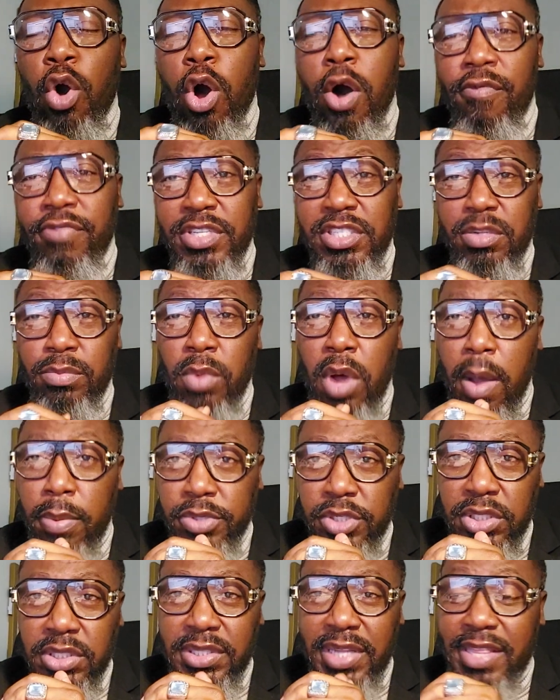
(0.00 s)
offer some
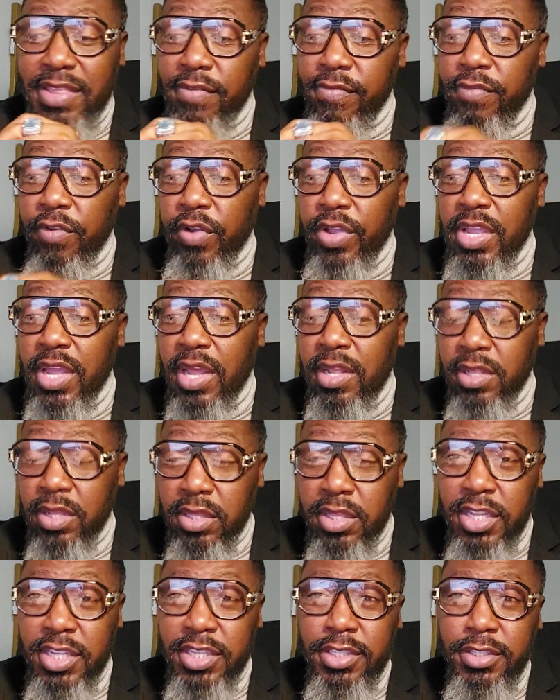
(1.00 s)
options at the very end of
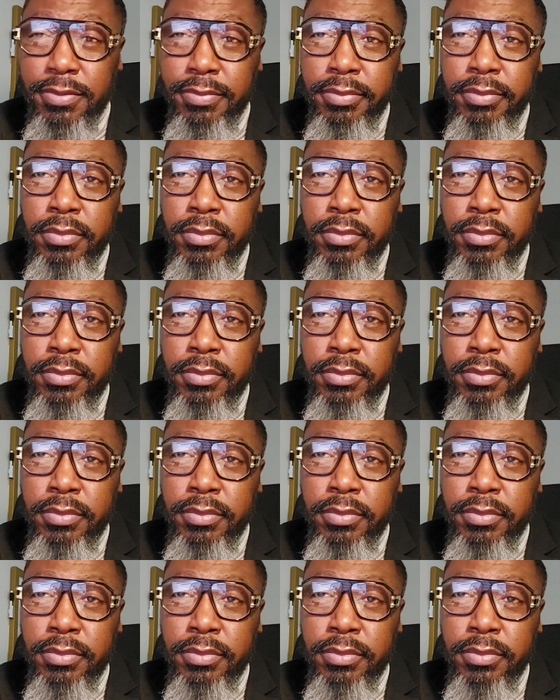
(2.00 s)
this,